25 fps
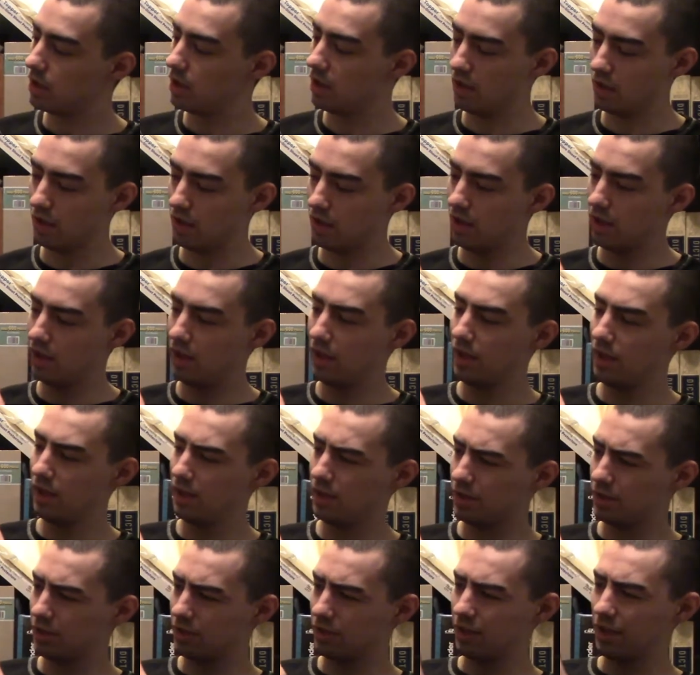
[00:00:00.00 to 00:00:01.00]

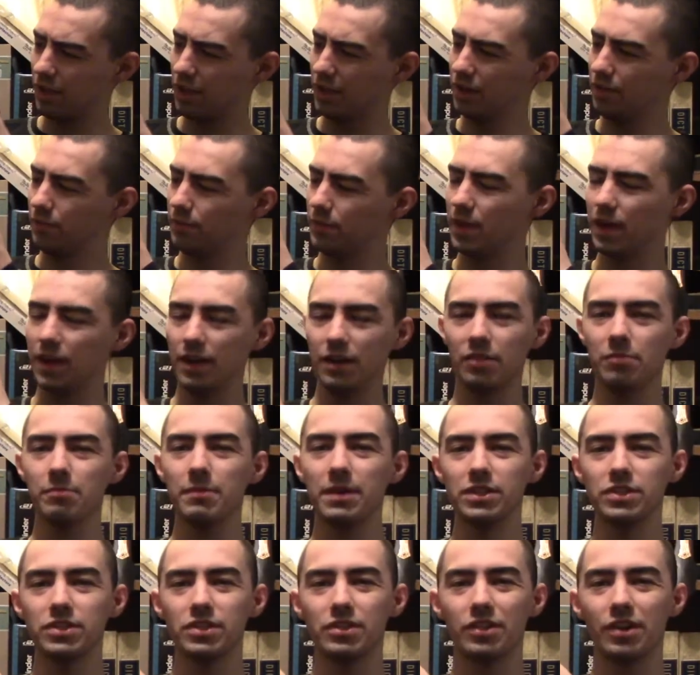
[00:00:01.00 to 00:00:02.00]
Kind of not as
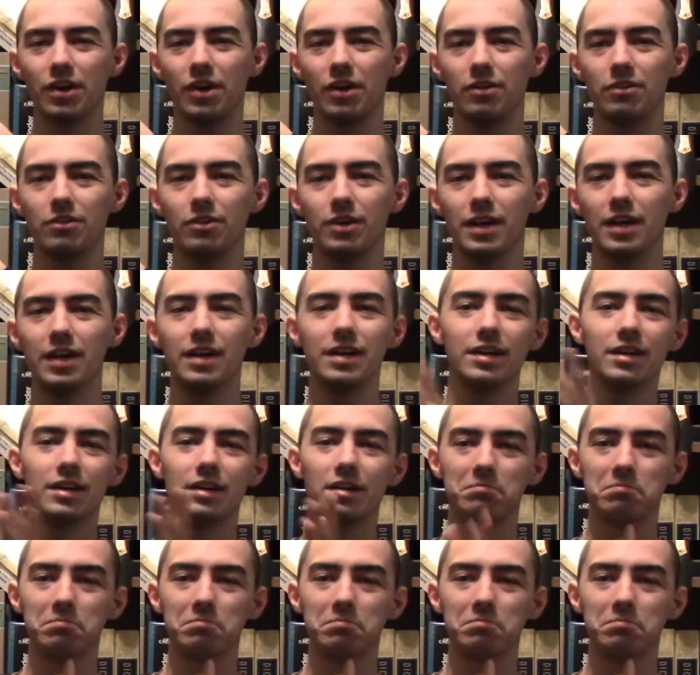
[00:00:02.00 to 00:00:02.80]
much as our